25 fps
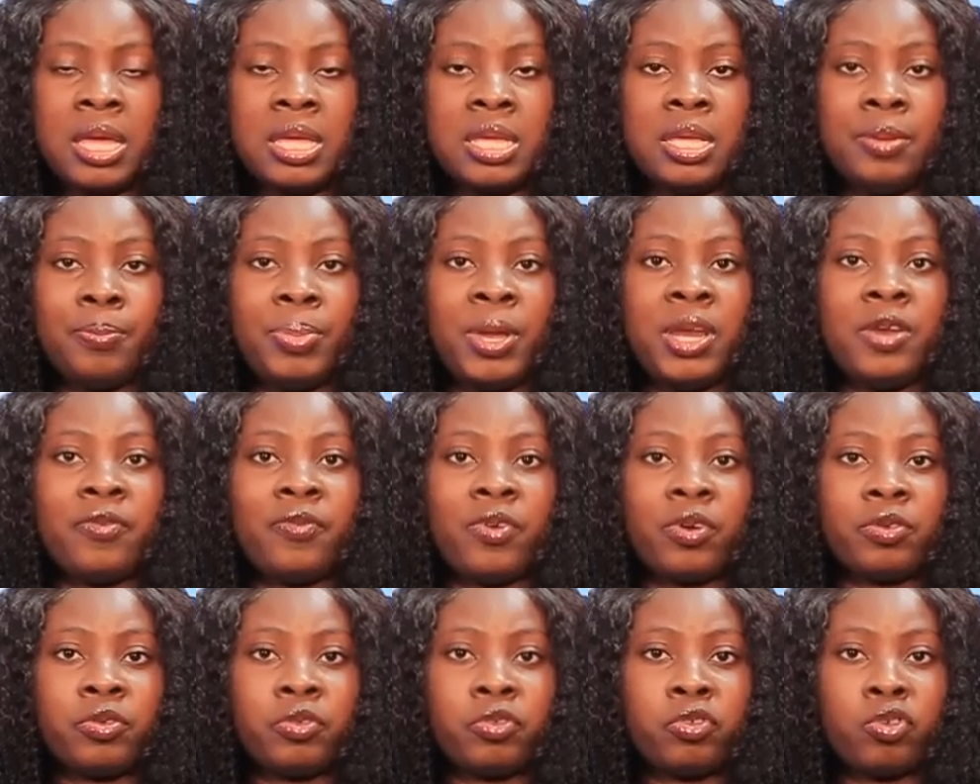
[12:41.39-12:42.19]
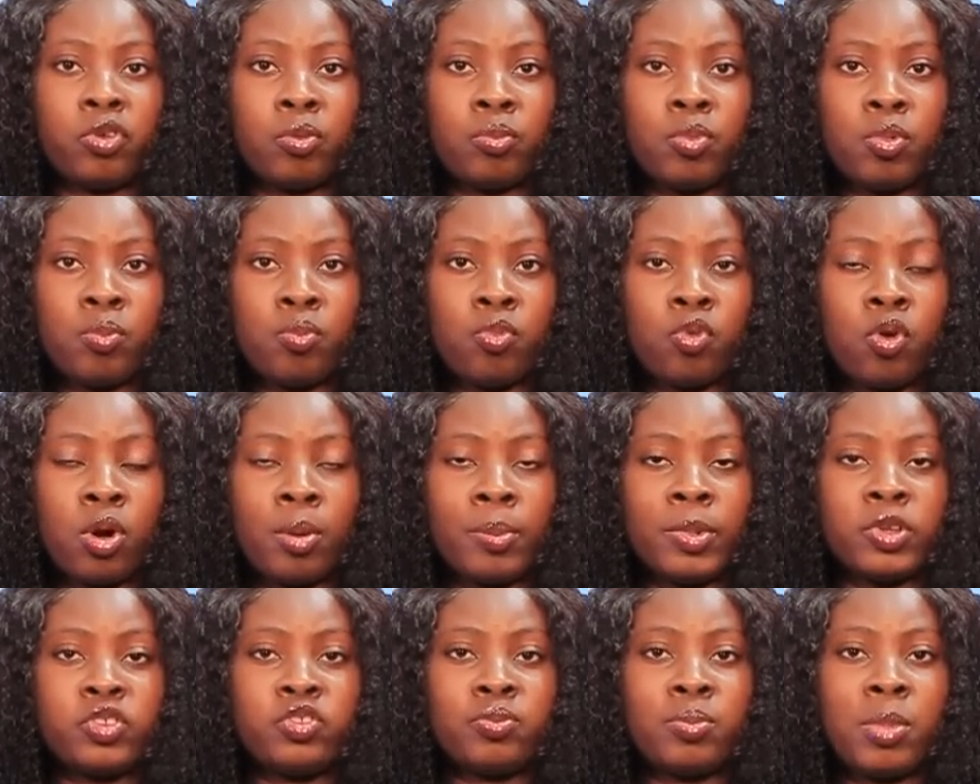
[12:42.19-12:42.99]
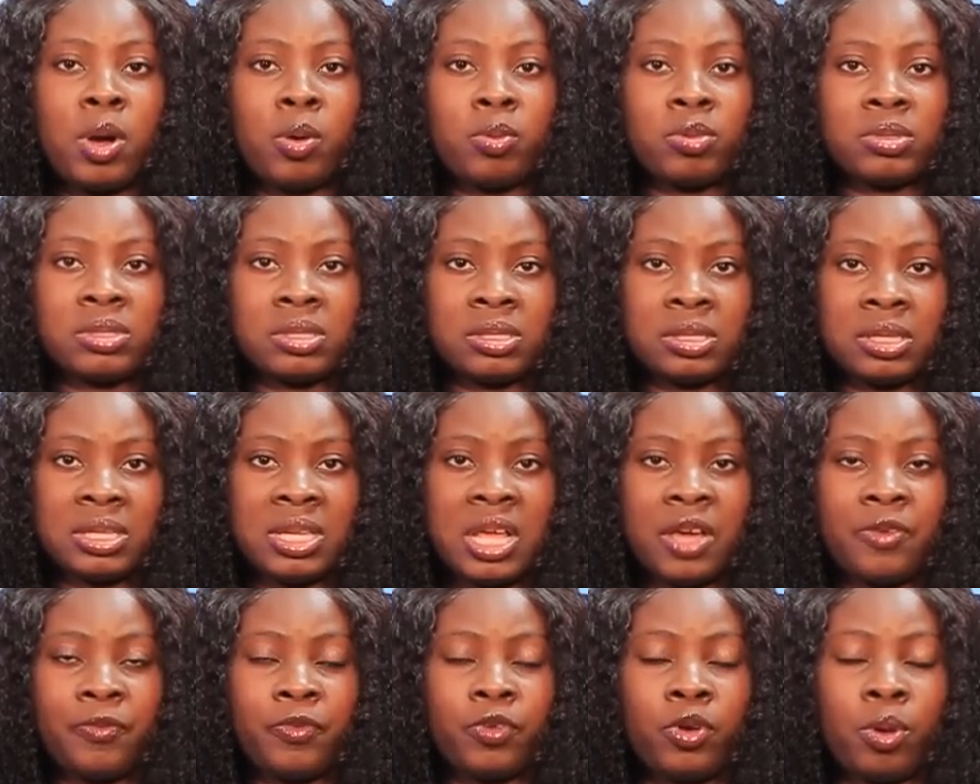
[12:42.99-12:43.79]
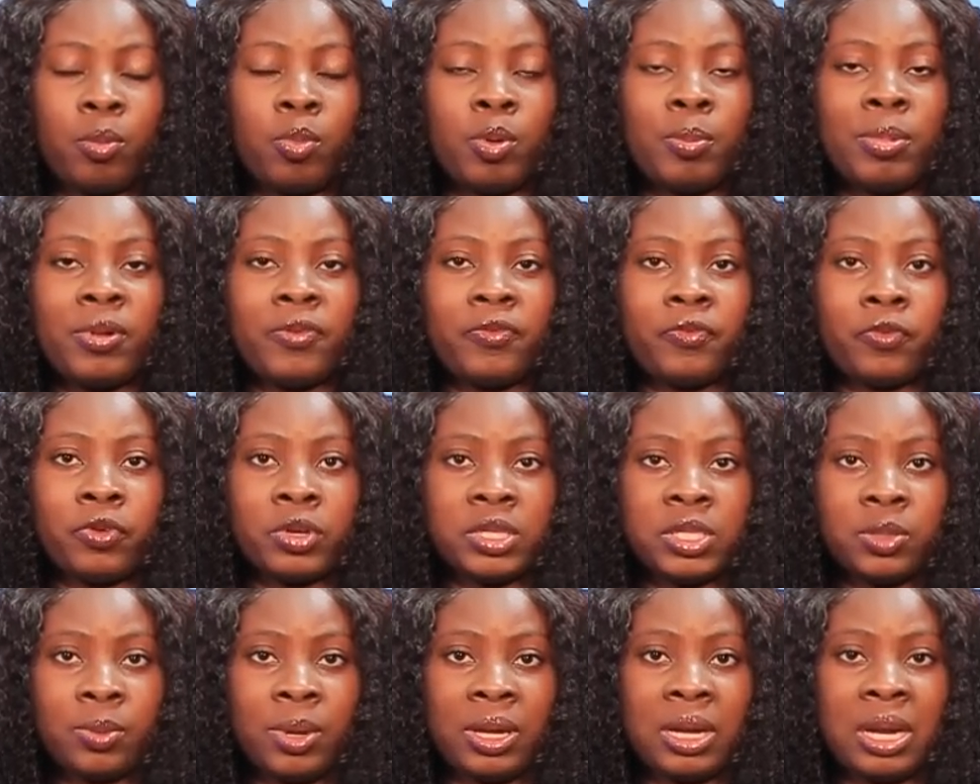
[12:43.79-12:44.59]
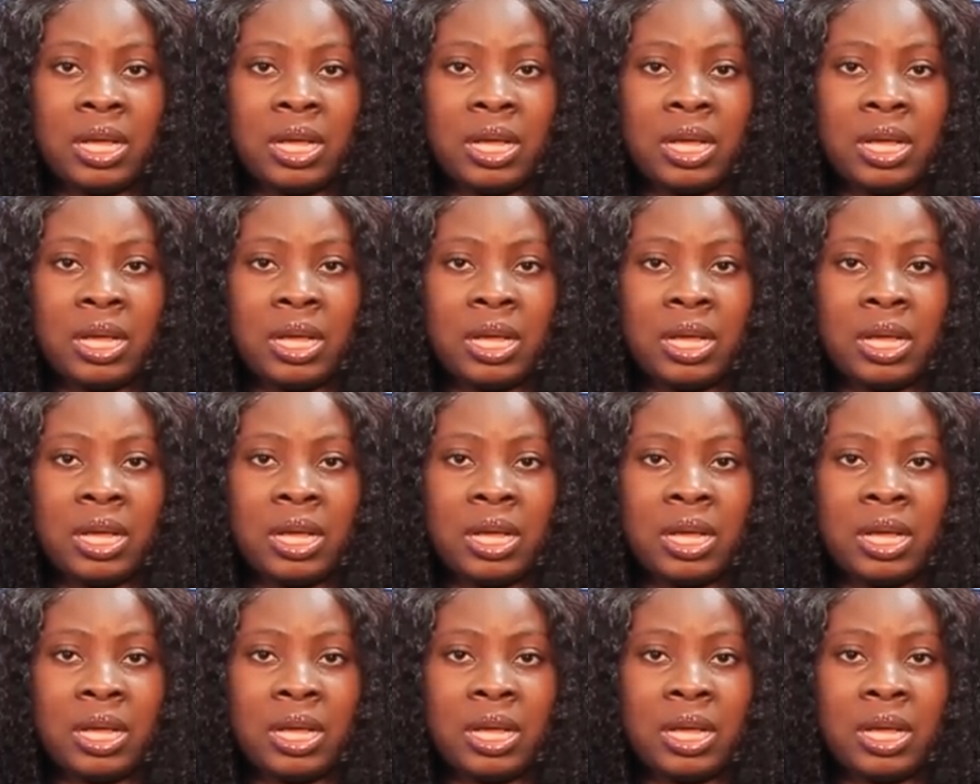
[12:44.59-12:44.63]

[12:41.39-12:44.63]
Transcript: In penny for you show Mumu or Majuma what singer for no mobile fraud.